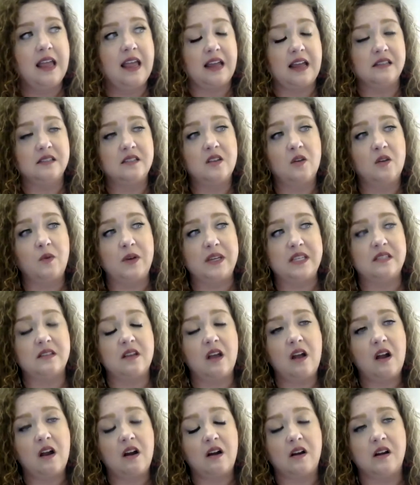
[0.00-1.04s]
And so we
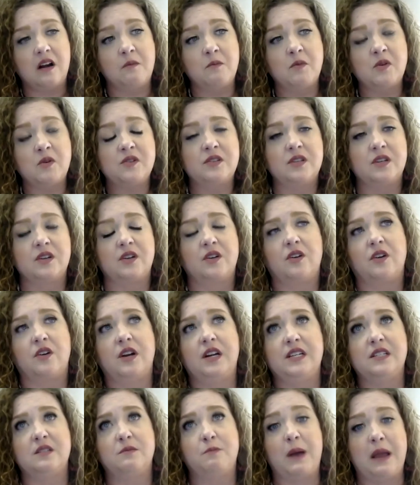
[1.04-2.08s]
saw our numbers
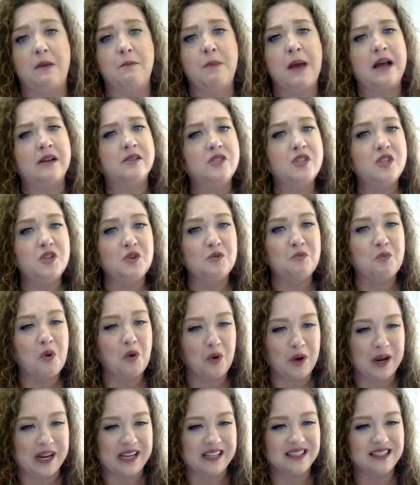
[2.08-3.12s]
increase by about 2
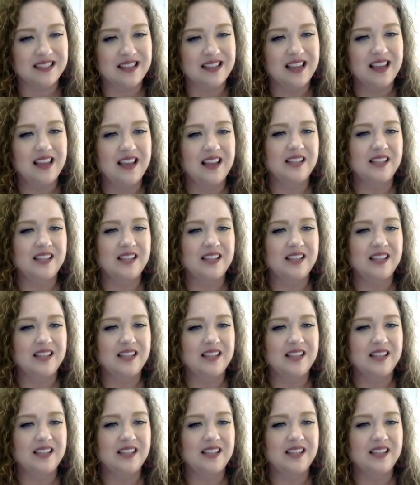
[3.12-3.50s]
points.